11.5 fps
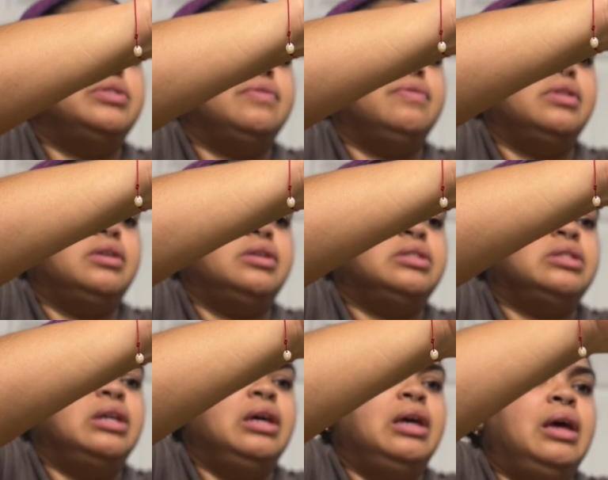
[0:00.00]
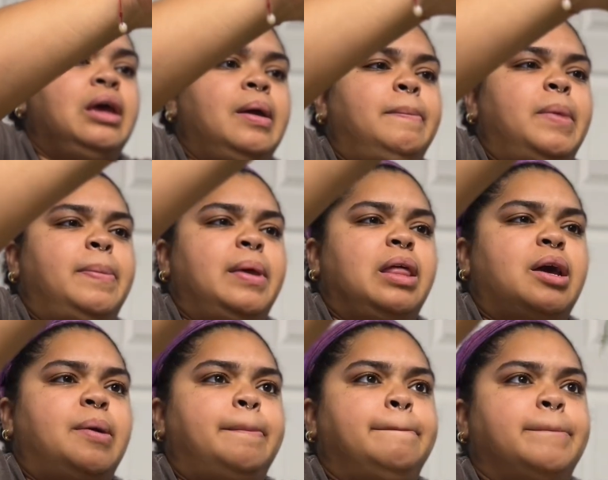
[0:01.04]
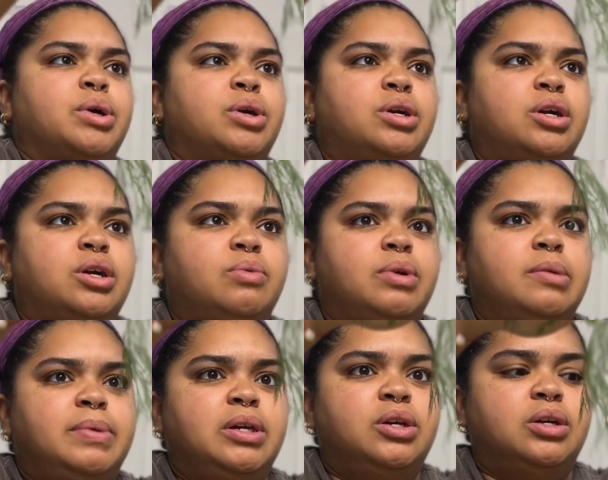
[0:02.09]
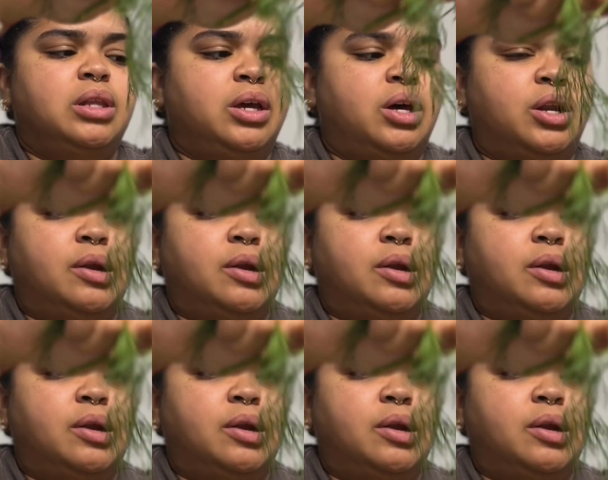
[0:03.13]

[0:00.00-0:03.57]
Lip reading: it for this. Maybe like a burger? Would it be good like on a